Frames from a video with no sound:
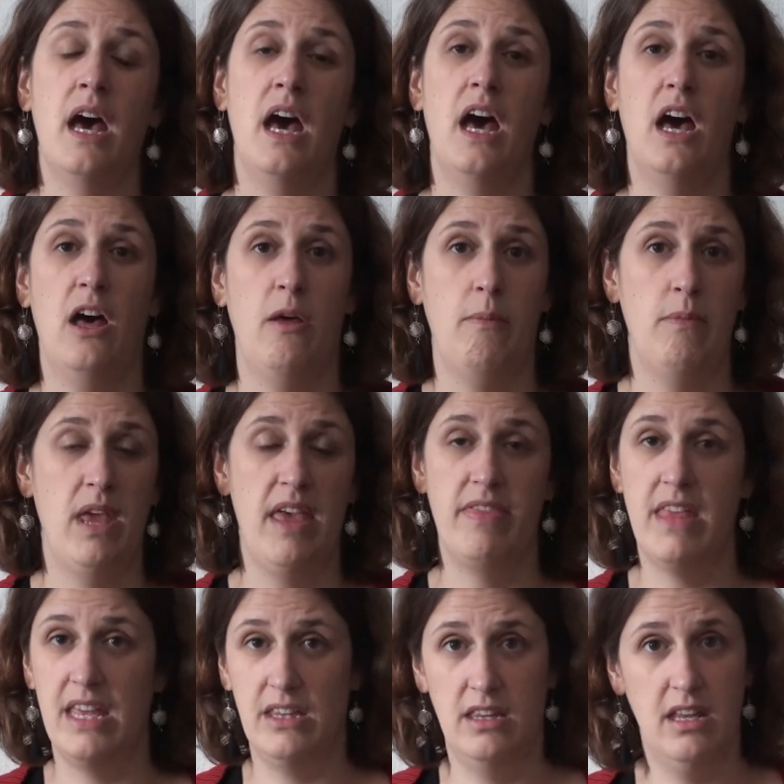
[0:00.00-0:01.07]
and
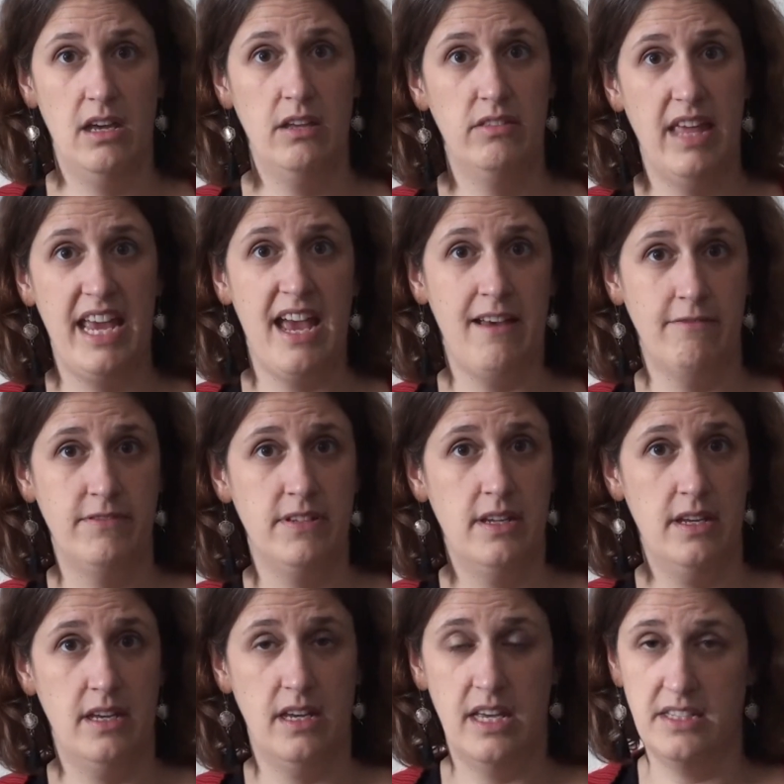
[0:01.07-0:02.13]
then they have
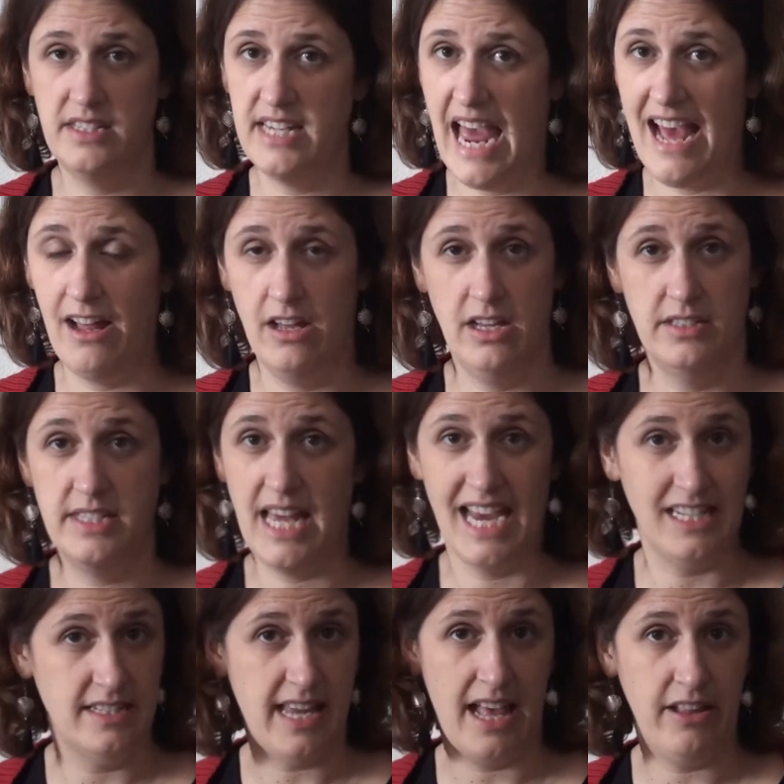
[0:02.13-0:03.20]
a
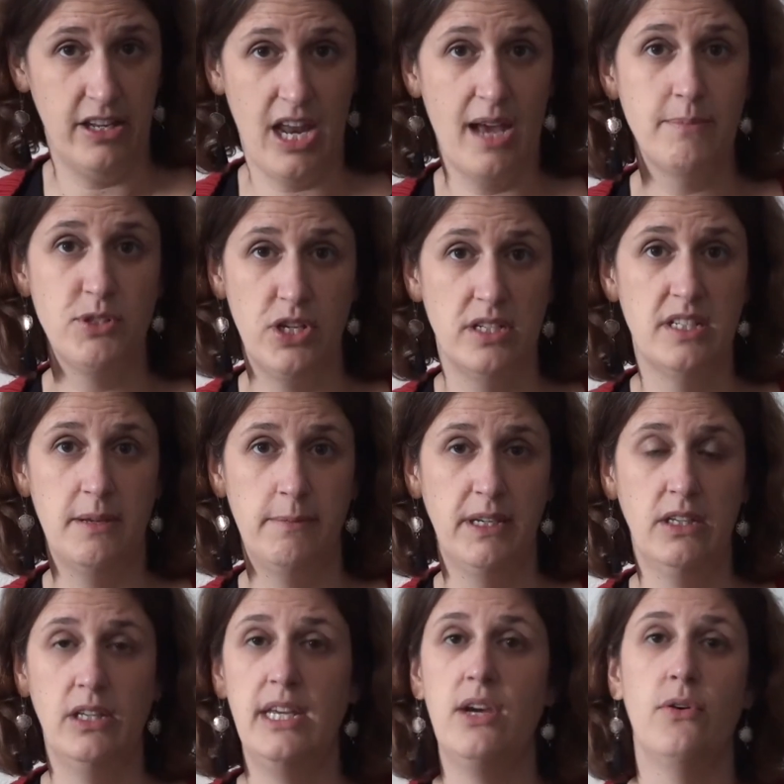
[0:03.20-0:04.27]
side salad option
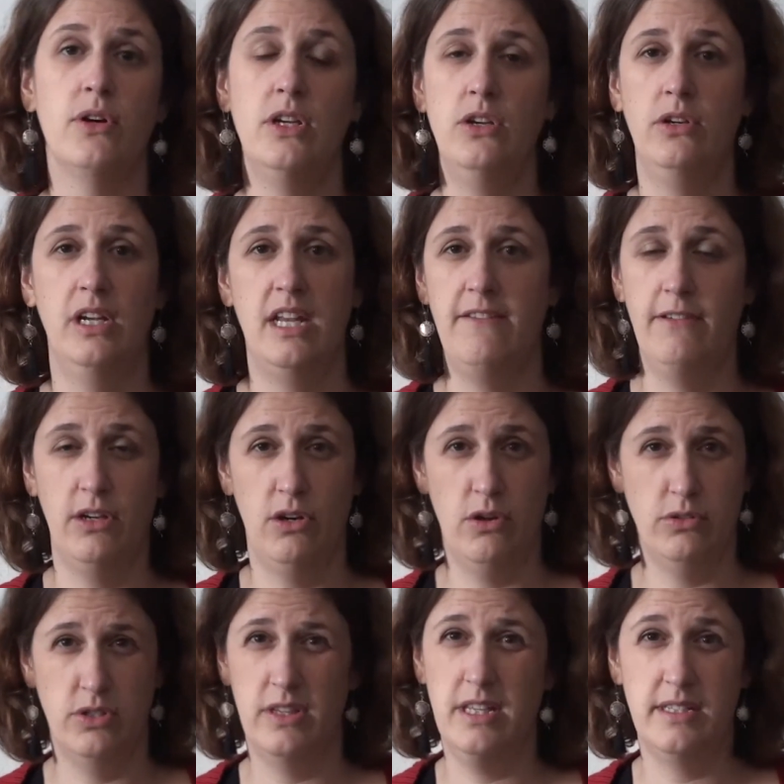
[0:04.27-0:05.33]
typically, or you could even
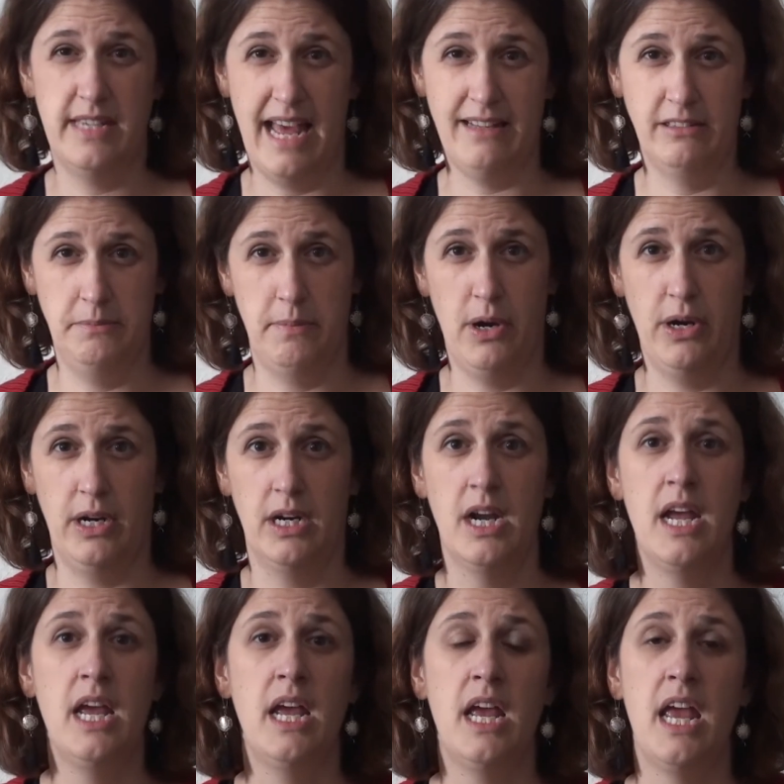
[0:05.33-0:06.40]
go to the salad bar
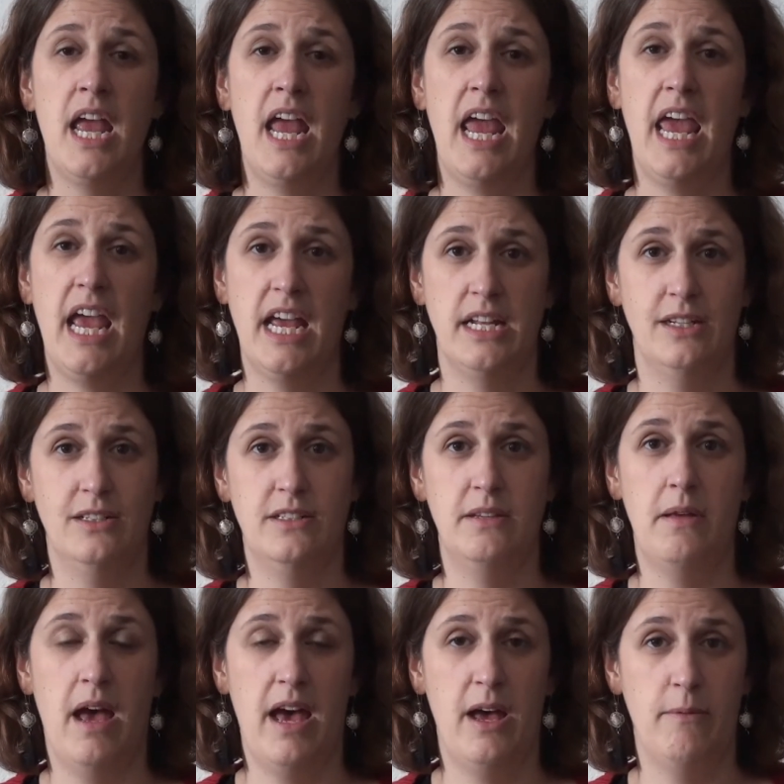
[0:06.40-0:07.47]
and
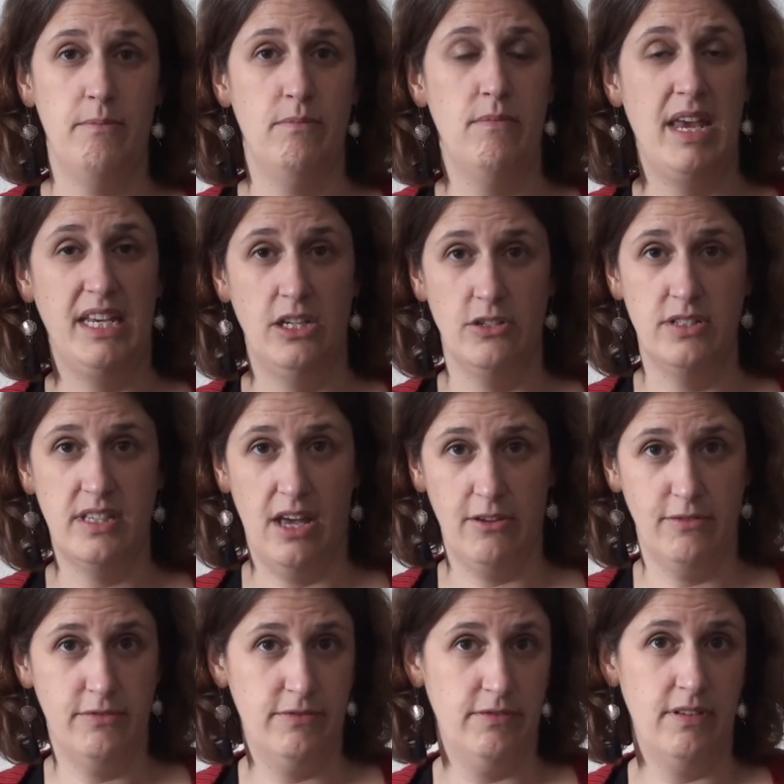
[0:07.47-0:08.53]
make
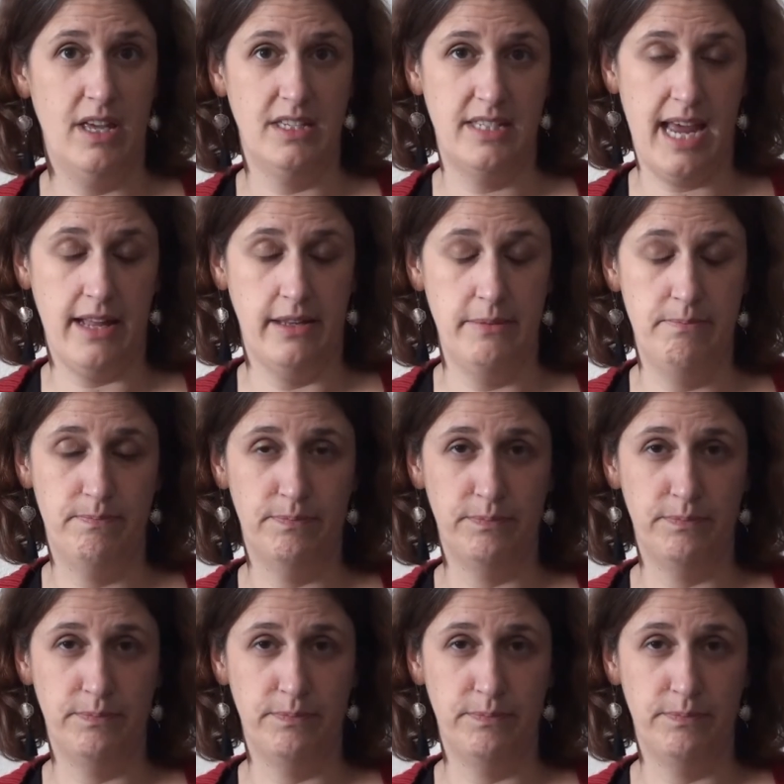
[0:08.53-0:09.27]
yourself a salad.